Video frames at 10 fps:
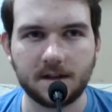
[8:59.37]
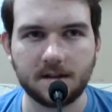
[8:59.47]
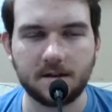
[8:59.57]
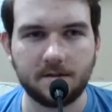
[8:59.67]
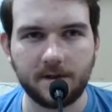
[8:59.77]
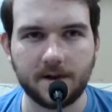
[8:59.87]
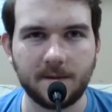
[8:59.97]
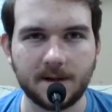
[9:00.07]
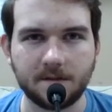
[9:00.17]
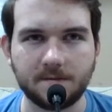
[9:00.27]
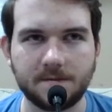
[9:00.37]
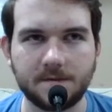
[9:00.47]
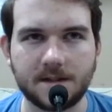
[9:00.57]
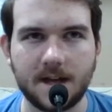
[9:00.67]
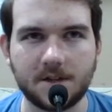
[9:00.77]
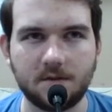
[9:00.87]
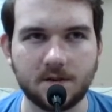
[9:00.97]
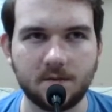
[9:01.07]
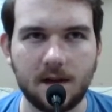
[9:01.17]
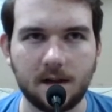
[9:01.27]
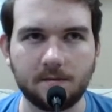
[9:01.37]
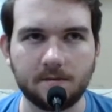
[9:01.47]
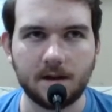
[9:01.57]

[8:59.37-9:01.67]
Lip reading: the Earth Vellumental statue as well.